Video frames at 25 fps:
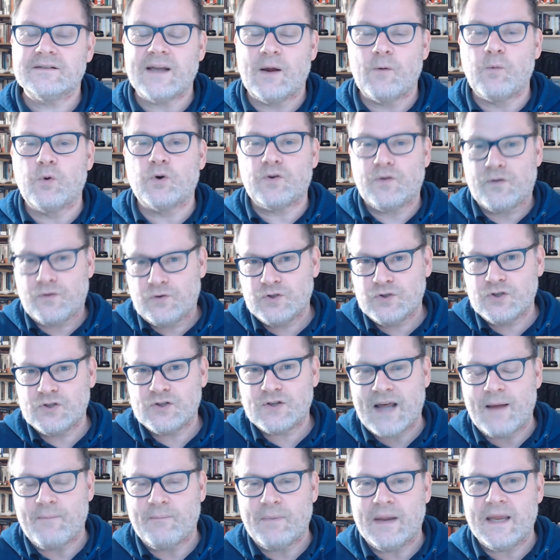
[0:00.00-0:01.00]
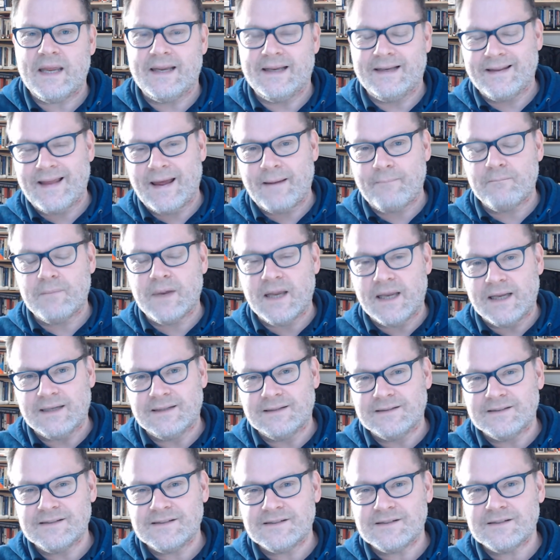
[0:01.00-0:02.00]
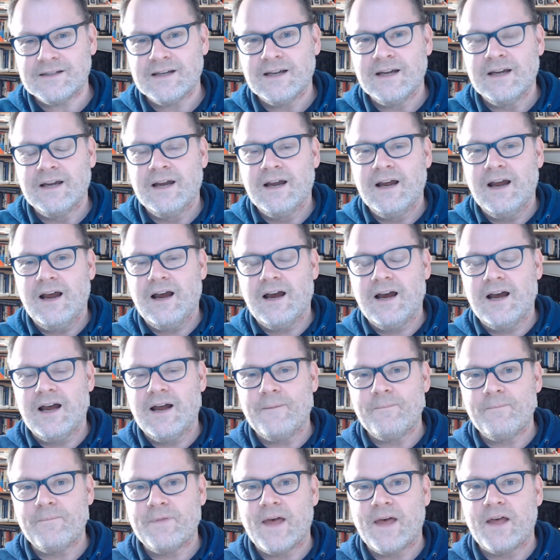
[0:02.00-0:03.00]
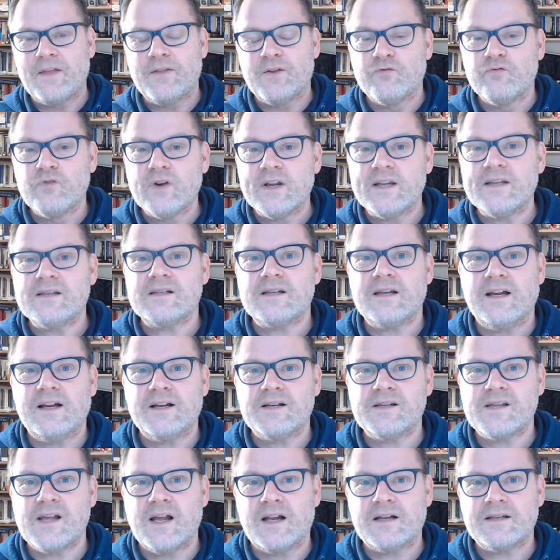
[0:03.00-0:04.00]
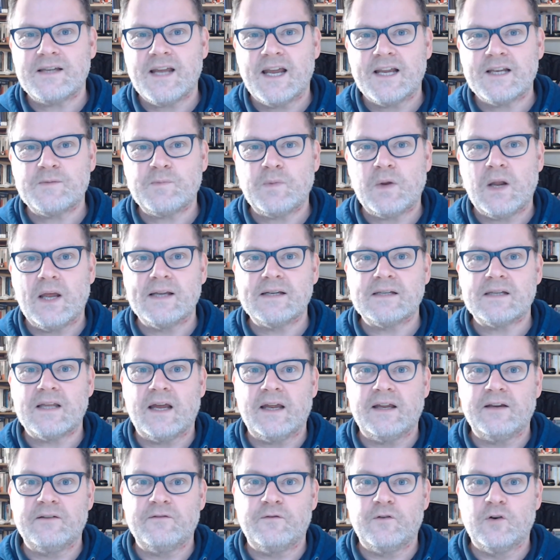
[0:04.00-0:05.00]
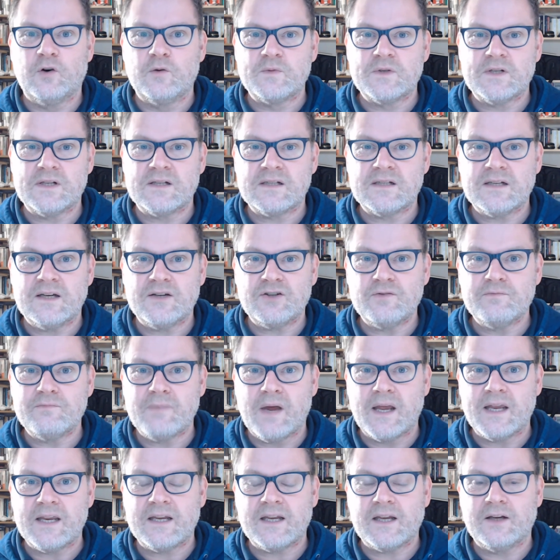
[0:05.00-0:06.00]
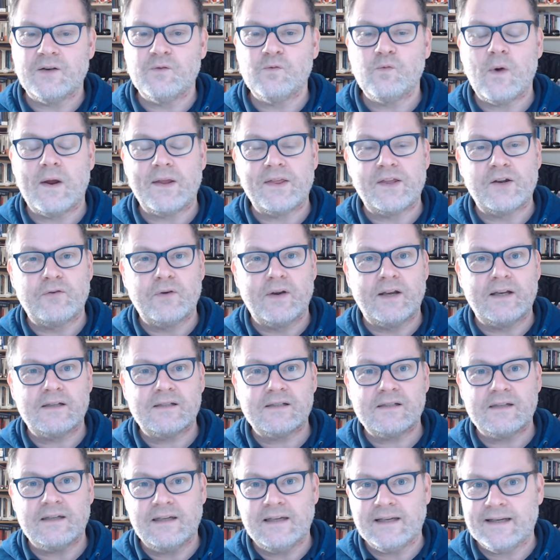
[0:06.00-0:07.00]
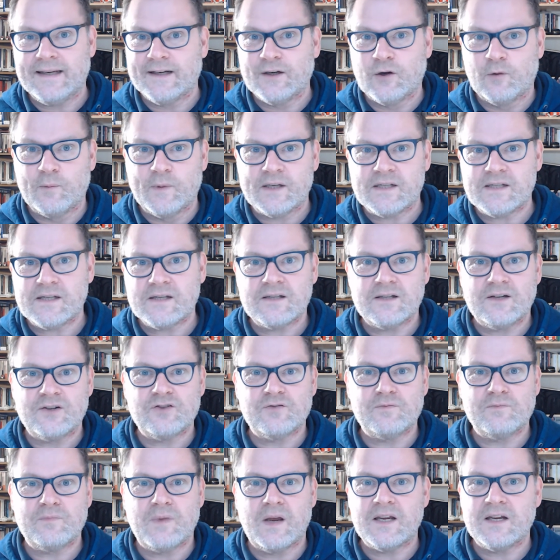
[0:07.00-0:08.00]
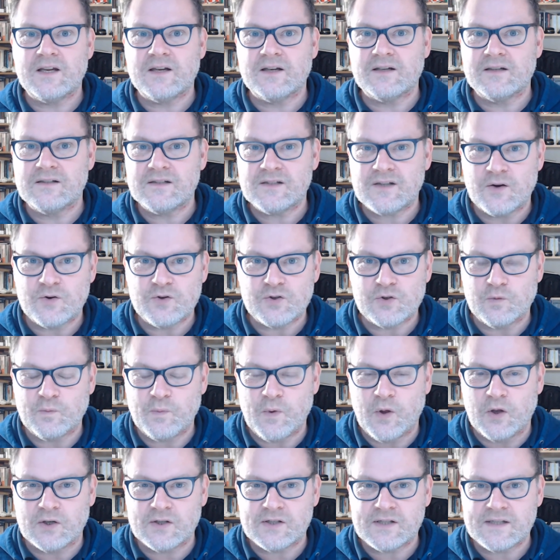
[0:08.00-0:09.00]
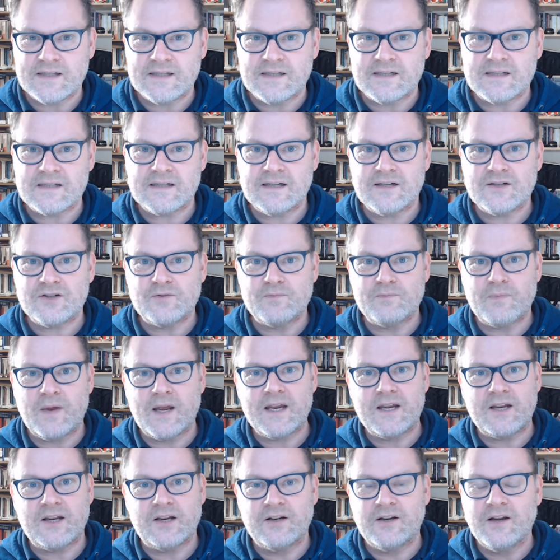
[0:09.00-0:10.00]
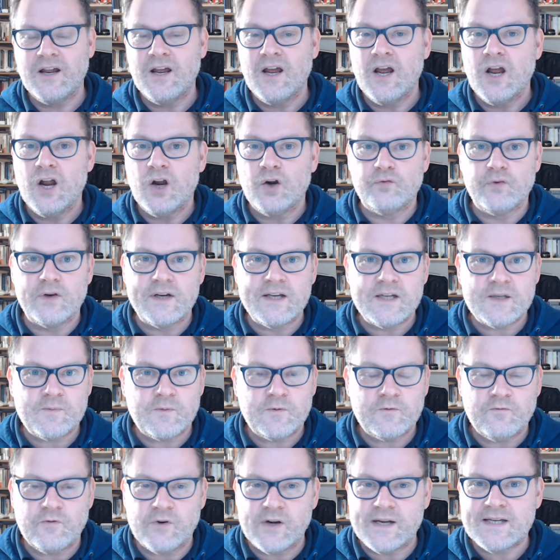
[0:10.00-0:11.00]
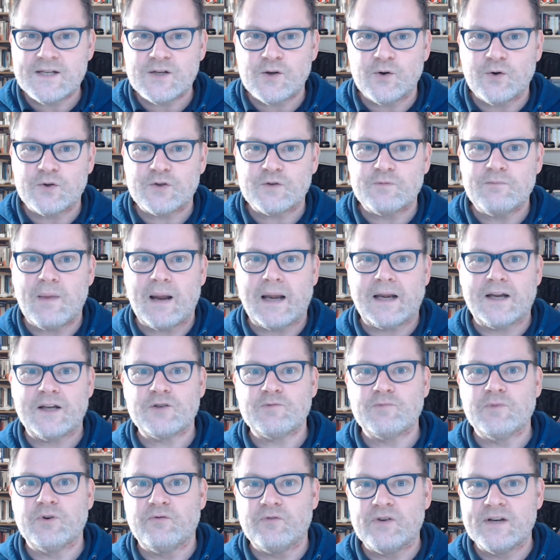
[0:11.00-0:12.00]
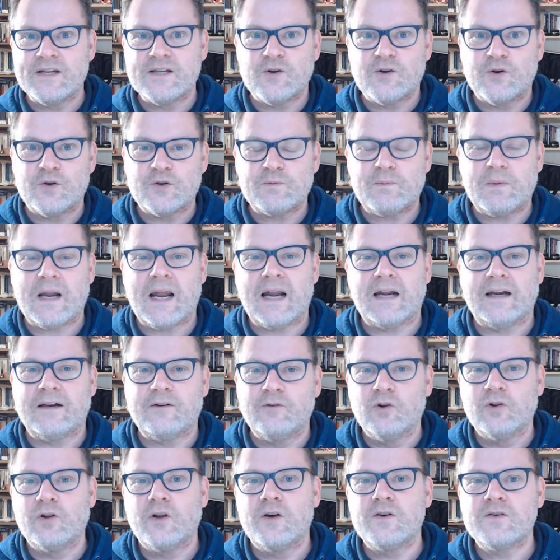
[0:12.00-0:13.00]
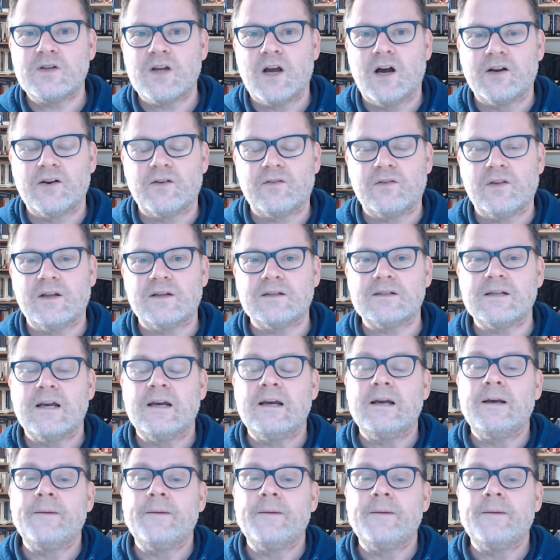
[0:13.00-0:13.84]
Now, what does that mean? That means that the research that takes place that informs decision making, whether it's economic decision making, social policy decision making, resource management, resource planning, all those kind of things,